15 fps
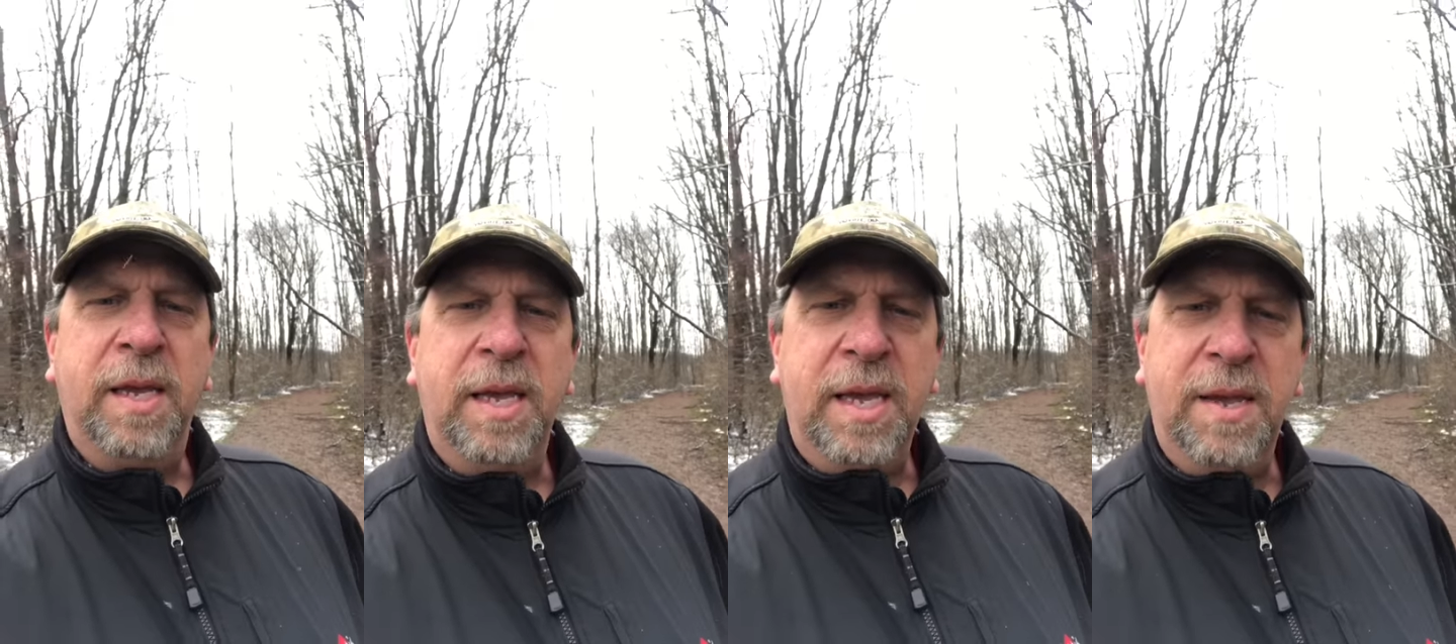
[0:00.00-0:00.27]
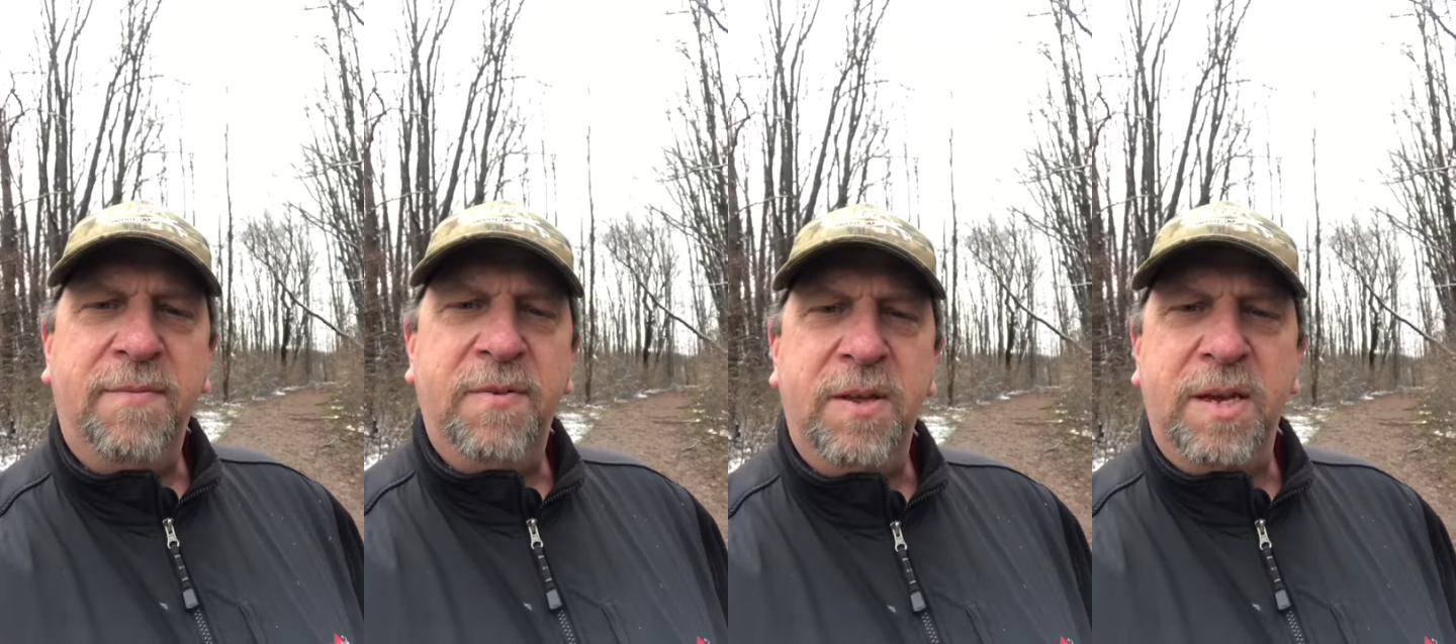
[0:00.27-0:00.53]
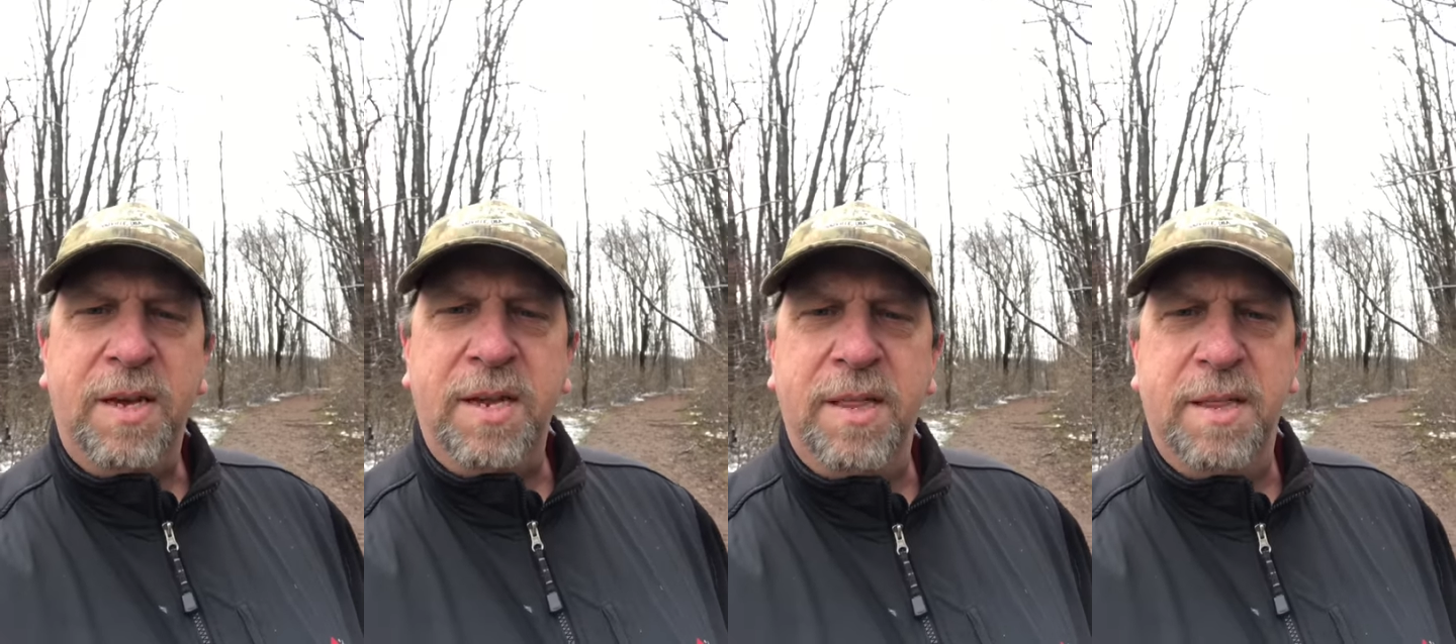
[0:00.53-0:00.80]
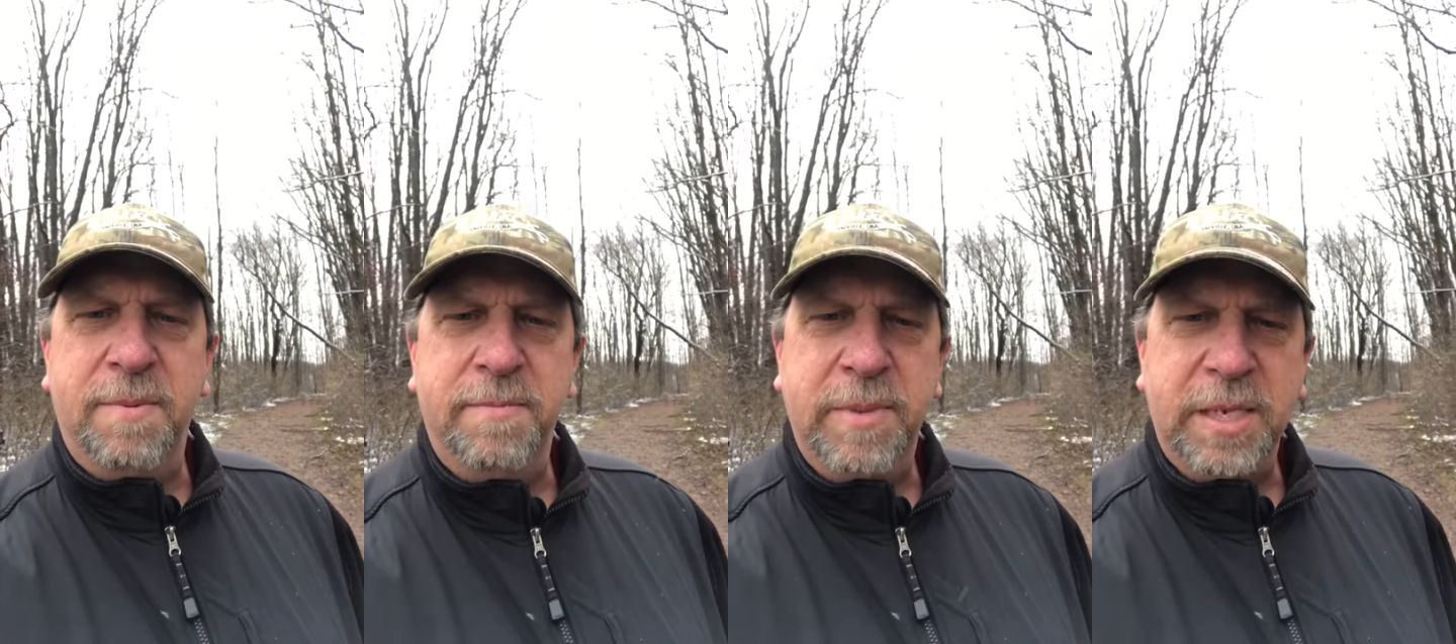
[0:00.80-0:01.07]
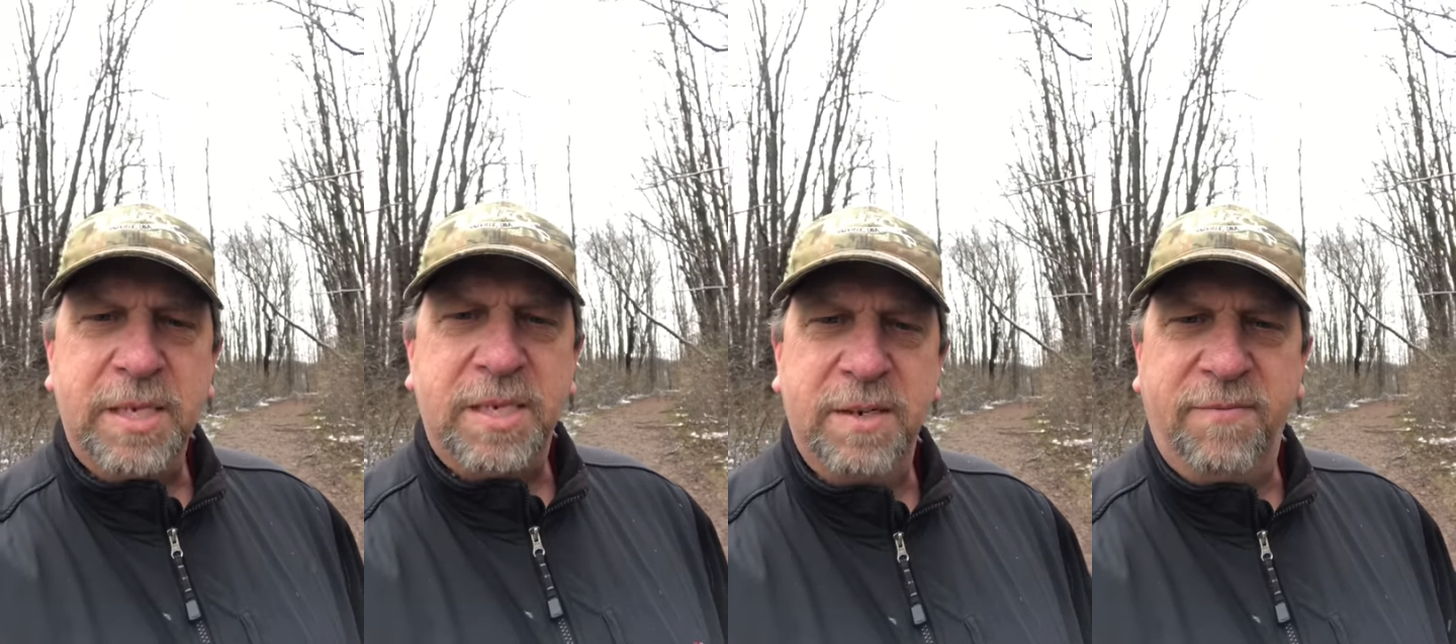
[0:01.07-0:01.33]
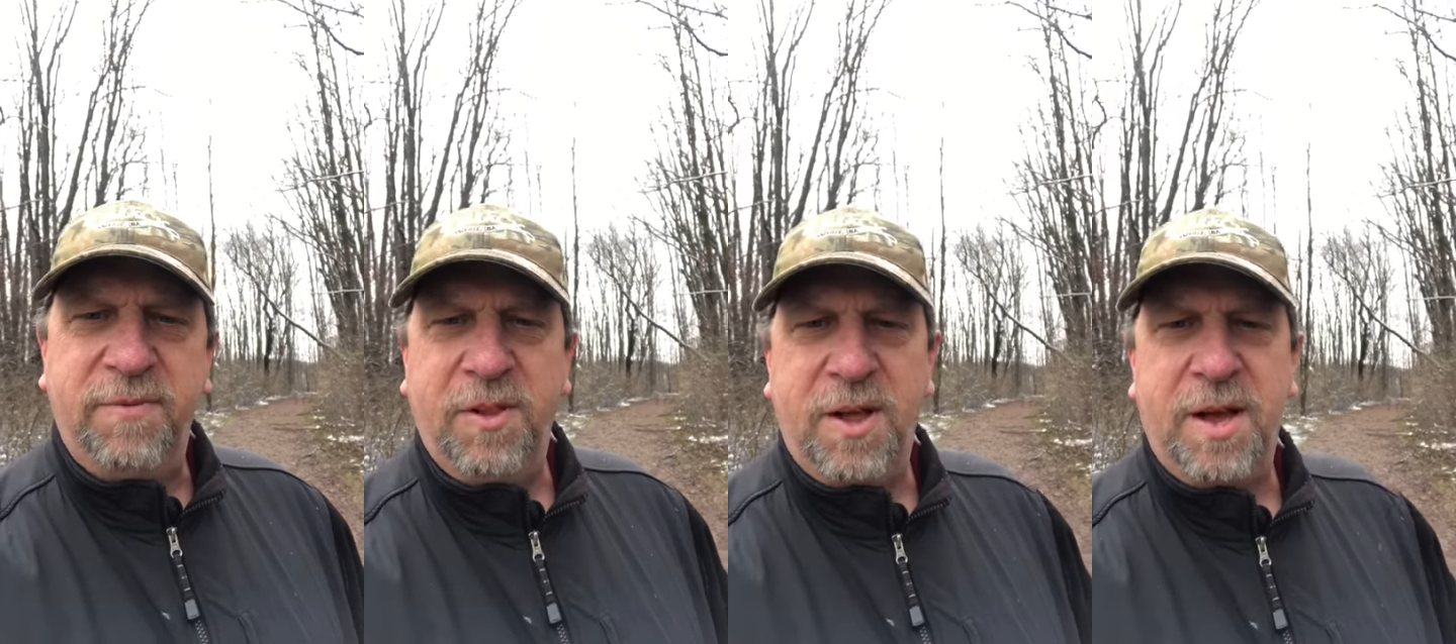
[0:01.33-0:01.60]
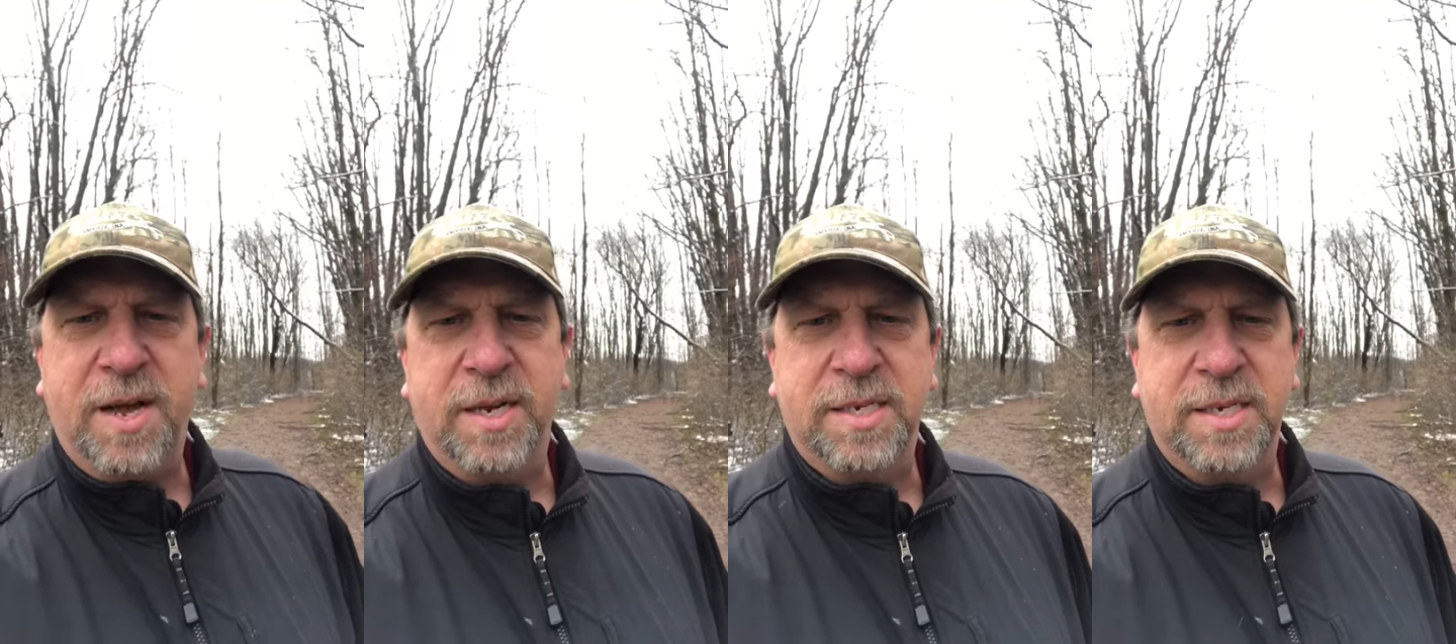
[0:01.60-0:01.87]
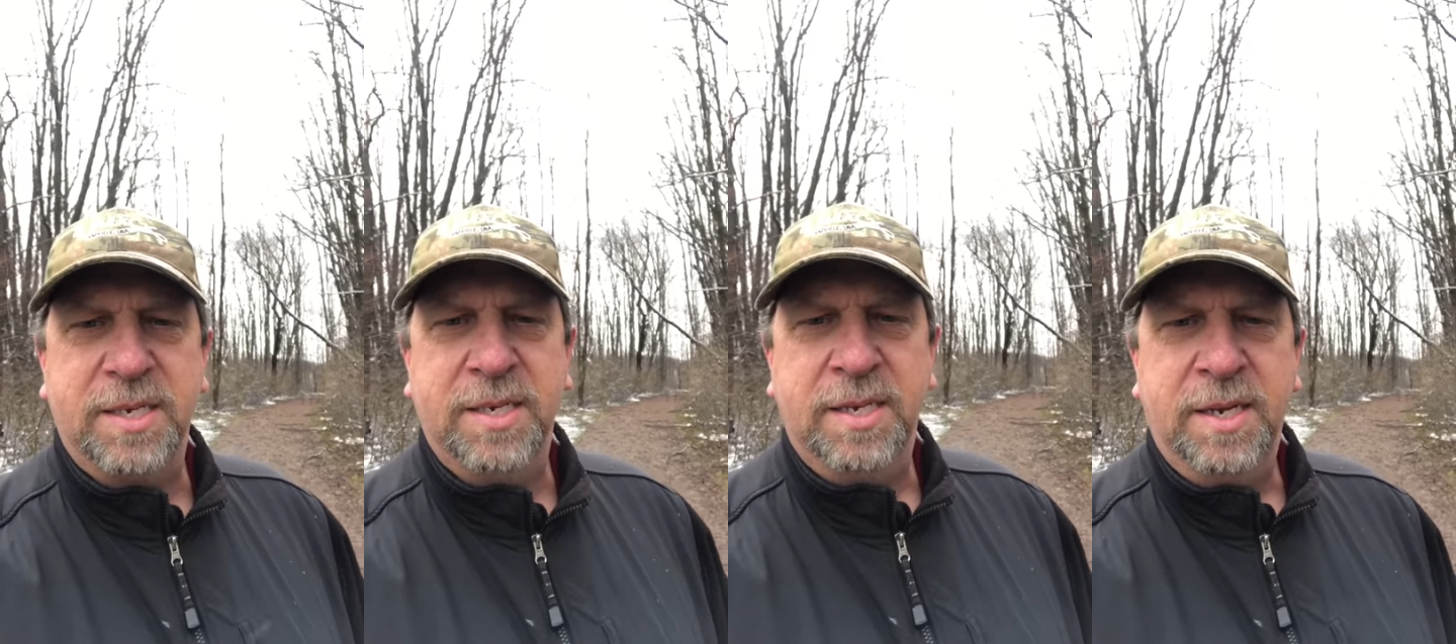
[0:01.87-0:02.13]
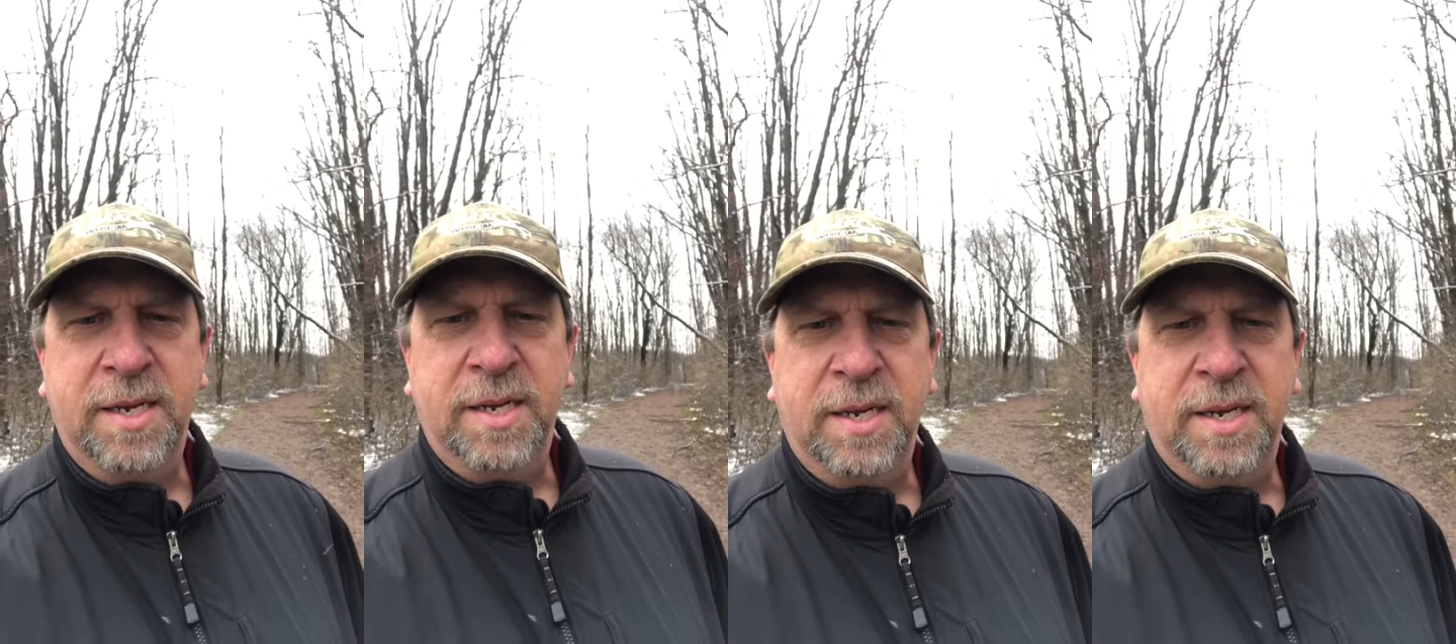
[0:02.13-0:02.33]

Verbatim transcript: even in the midst of loss